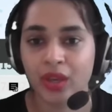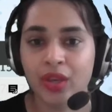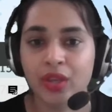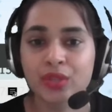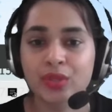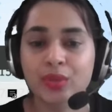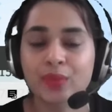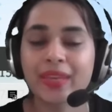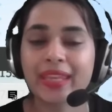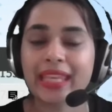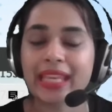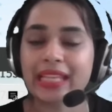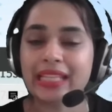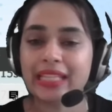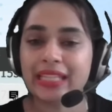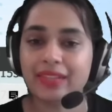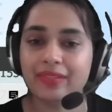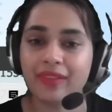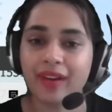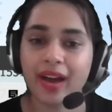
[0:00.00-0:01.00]
So we can
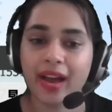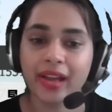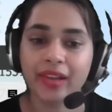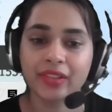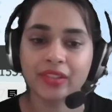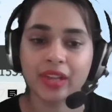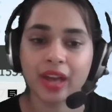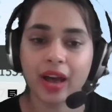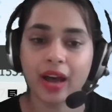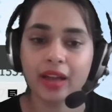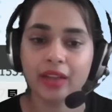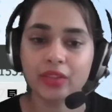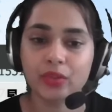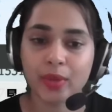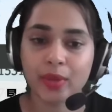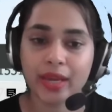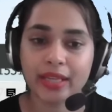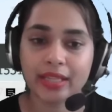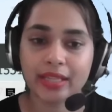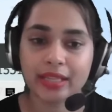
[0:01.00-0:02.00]
divide the
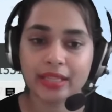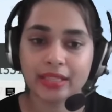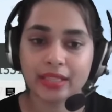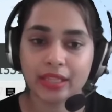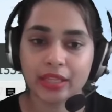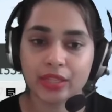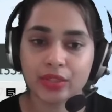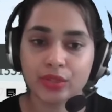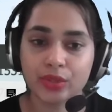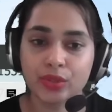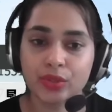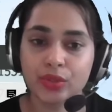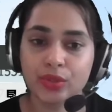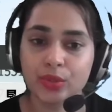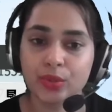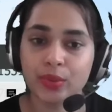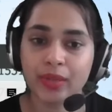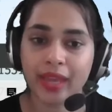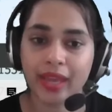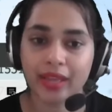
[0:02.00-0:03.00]
arthritis into
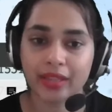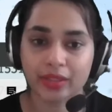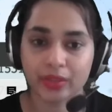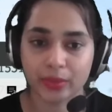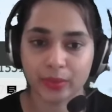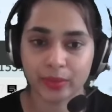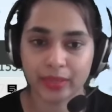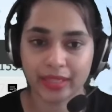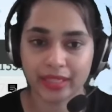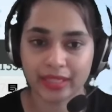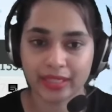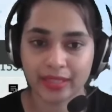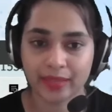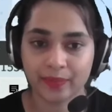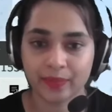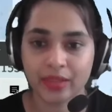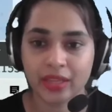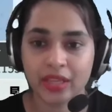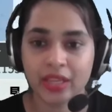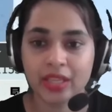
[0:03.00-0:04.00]
two categories,
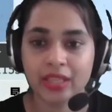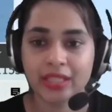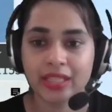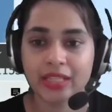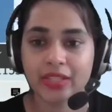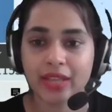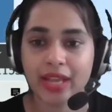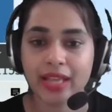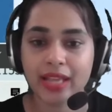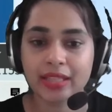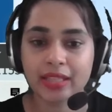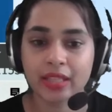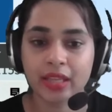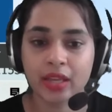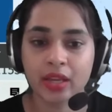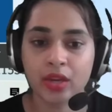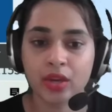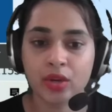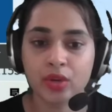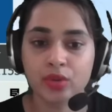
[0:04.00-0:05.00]
such as
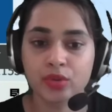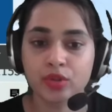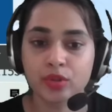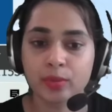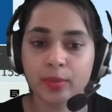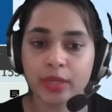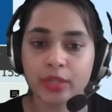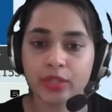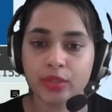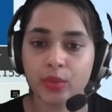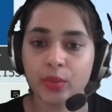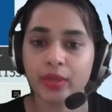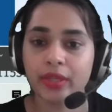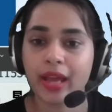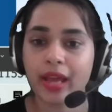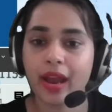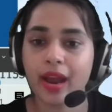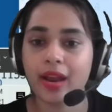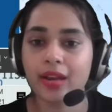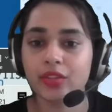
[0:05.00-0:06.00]
rheumatoid
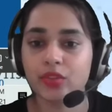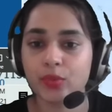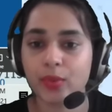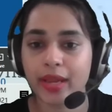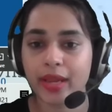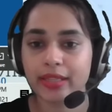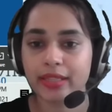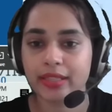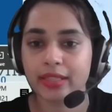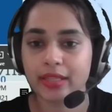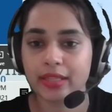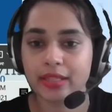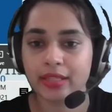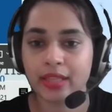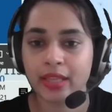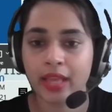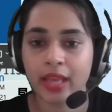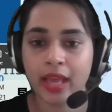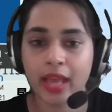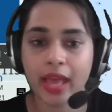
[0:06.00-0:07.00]

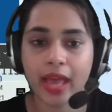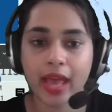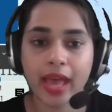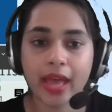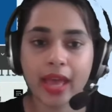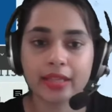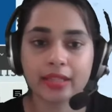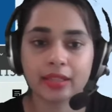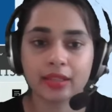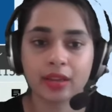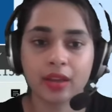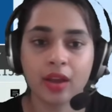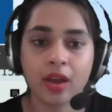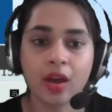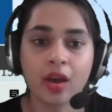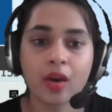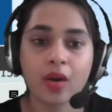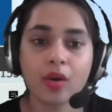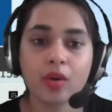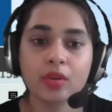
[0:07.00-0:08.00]
arthritis and
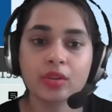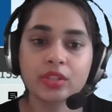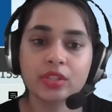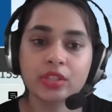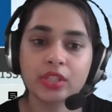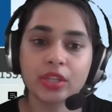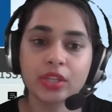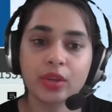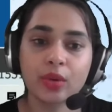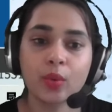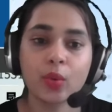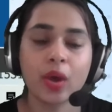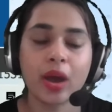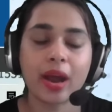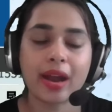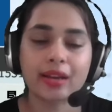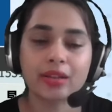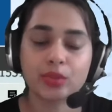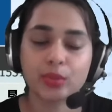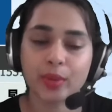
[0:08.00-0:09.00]

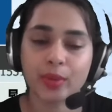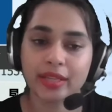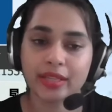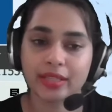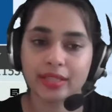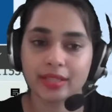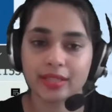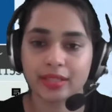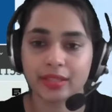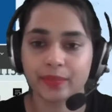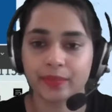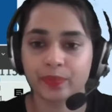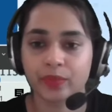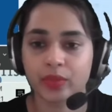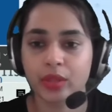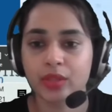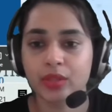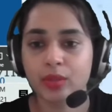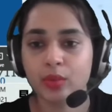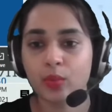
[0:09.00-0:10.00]
osteoarthritis.
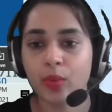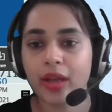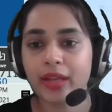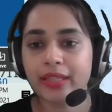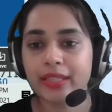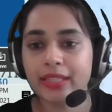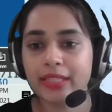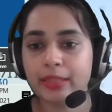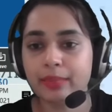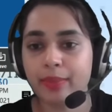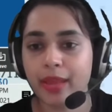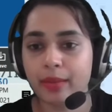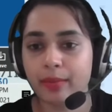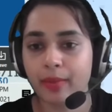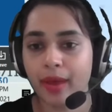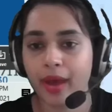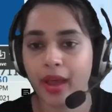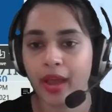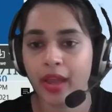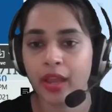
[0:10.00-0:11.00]
So what is meant
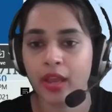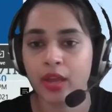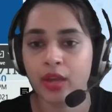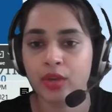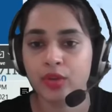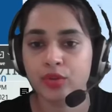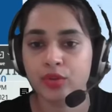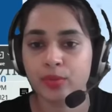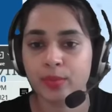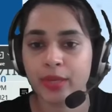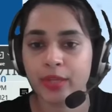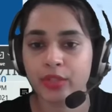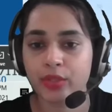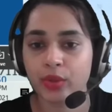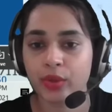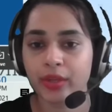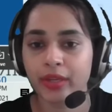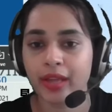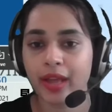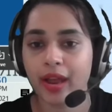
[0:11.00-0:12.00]
by
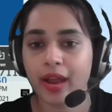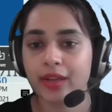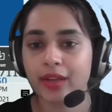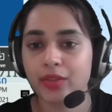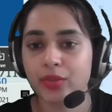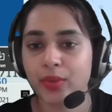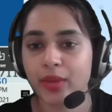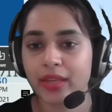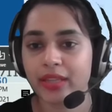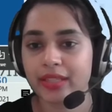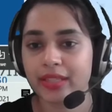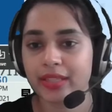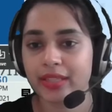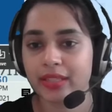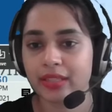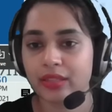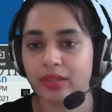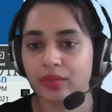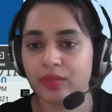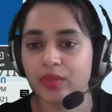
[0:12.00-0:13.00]
rheumatoid
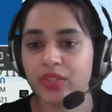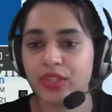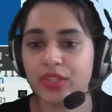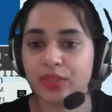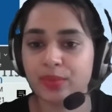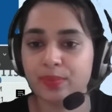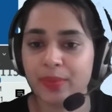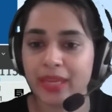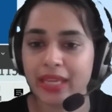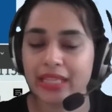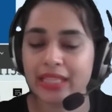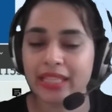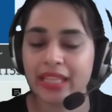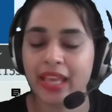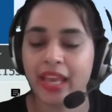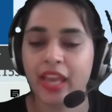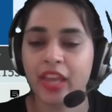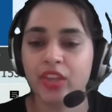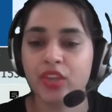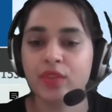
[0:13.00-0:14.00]
arthritis? Which just means
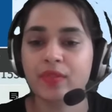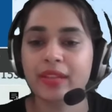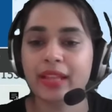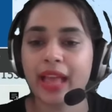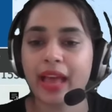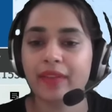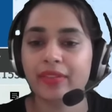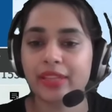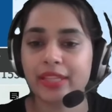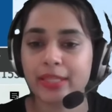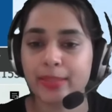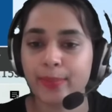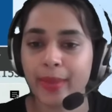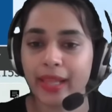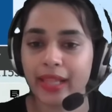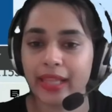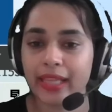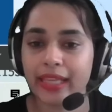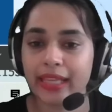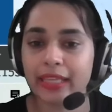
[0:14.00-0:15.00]
you will have the
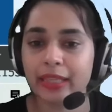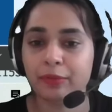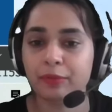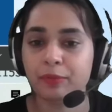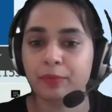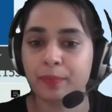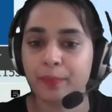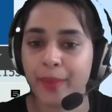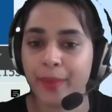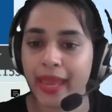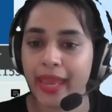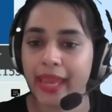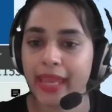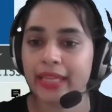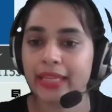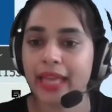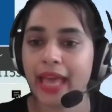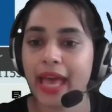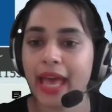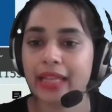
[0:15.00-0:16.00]
swelling,
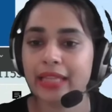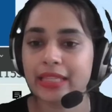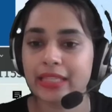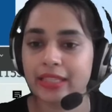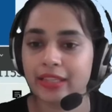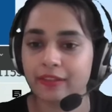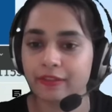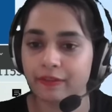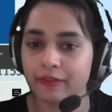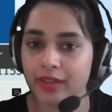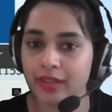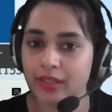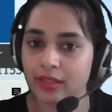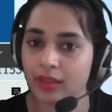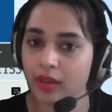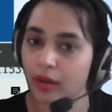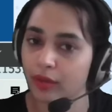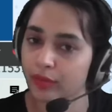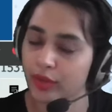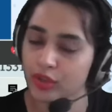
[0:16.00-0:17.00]
pain and stiffness
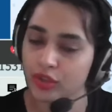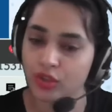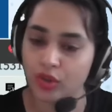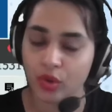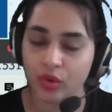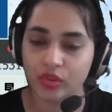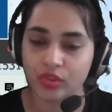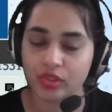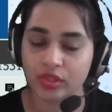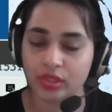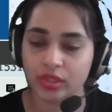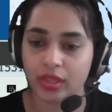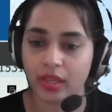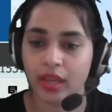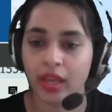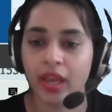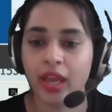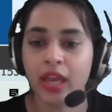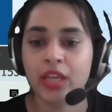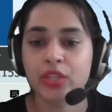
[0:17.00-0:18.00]
of your joints.
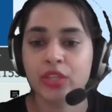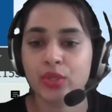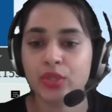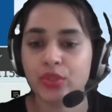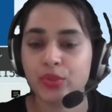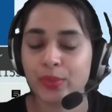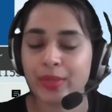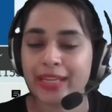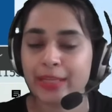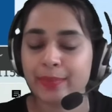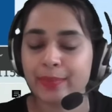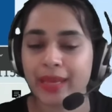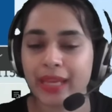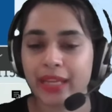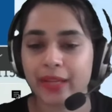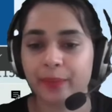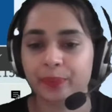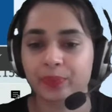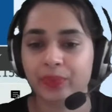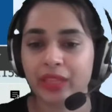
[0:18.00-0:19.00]
So
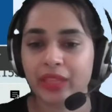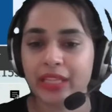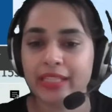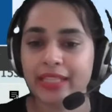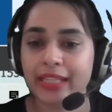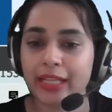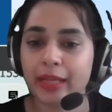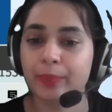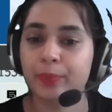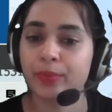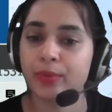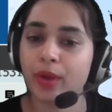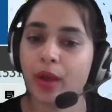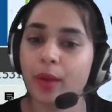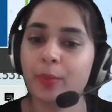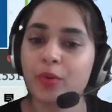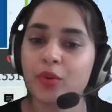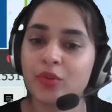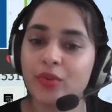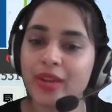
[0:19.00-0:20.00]
treatment, Take a
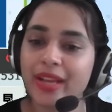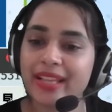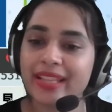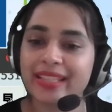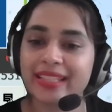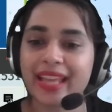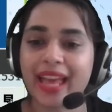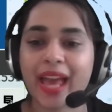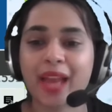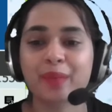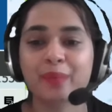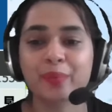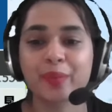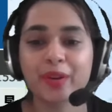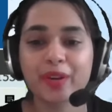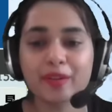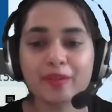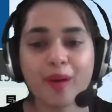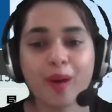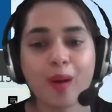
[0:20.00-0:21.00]
proper rest and
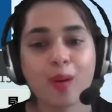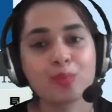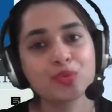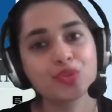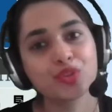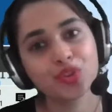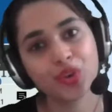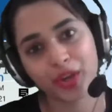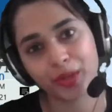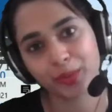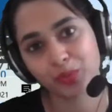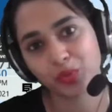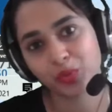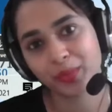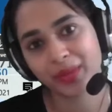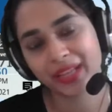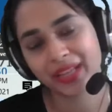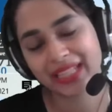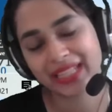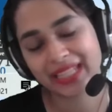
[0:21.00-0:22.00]
perform joint
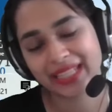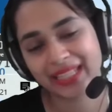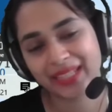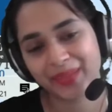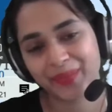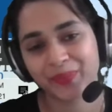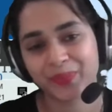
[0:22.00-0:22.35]
movements.